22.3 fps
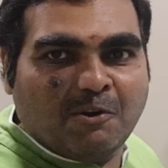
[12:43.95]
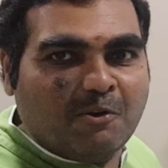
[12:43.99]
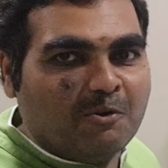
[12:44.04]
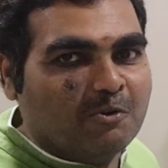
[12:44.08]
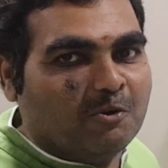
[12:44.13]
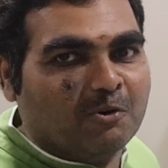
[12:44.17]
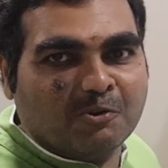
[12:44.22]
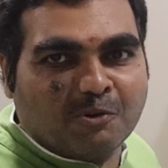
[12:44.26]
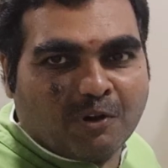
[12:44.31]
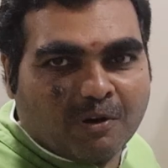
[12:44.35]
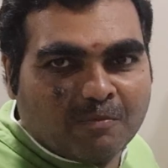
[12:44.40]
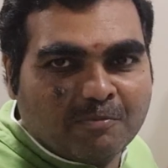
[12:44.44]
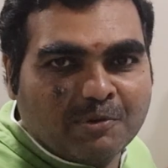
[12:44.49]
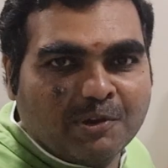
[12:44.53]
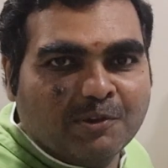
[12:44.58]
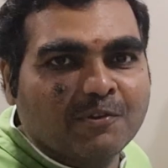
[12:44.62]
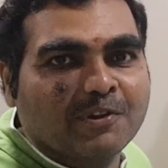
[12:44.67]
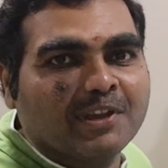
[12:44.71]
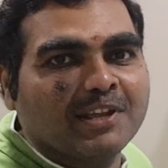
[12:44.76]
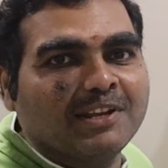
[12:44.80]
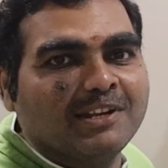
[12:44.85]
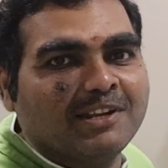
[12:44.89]
no
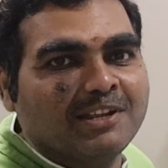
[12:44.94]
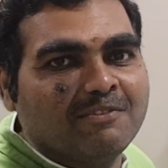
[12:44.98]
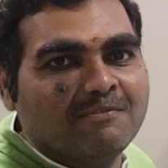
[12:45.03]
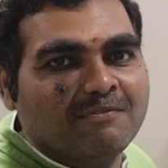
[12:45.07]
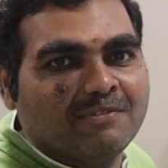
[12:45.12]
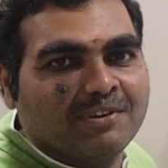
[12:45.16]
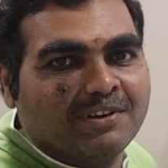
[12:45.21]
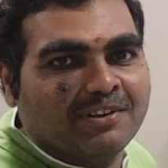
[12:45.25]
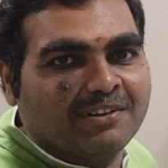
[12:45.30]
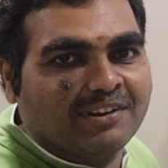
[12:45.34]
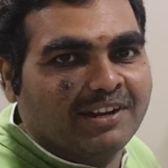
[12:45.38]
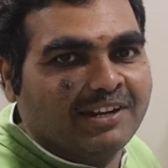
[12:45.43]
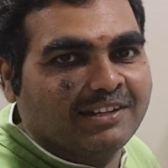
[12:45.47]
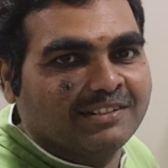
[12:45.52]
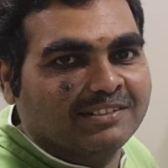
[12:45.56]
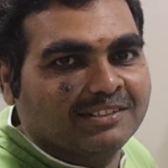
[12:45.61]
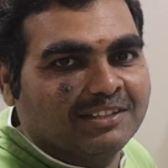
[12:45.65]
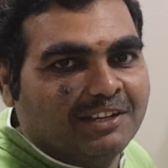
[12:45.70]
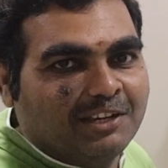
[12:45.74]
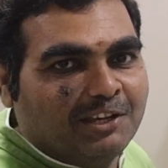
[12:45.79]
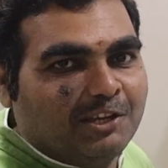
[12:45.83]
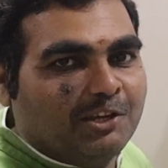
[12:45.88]
topic you can leave,
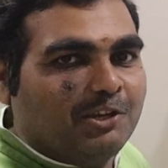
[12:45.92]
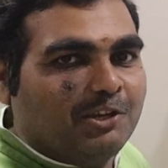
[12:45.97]
right?